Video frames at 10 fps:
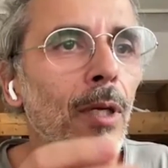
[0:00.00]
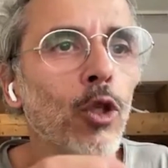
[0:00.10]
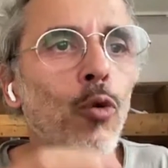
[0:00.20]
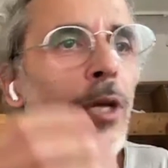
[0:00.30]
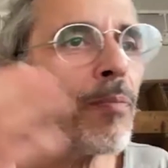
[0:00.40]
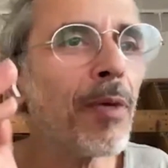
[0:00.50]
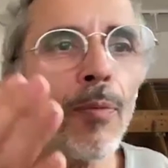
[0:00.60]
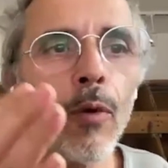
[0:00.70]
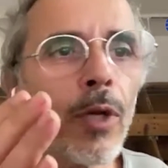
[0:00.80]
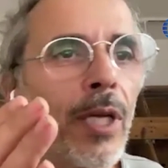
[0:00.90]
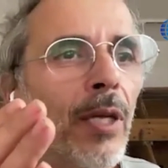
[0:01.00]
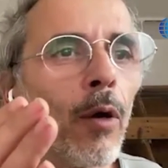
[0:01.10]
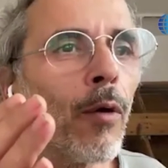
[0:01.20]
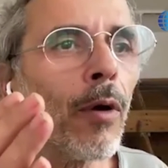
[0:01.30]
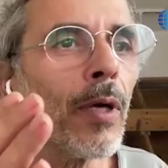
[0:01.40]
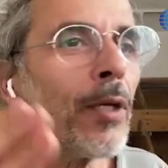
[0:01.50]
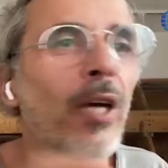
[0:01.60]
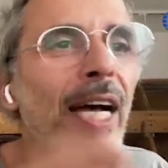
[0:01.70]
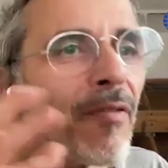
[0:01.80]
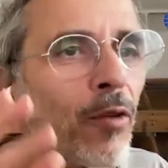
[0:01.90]
train people in
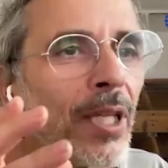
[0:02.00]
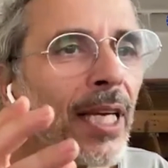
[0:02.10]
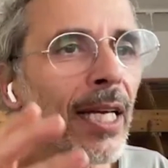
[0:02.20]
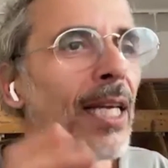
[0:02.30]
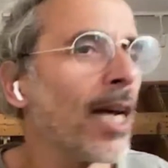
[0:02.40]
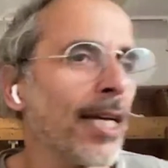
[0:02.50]
a half a day,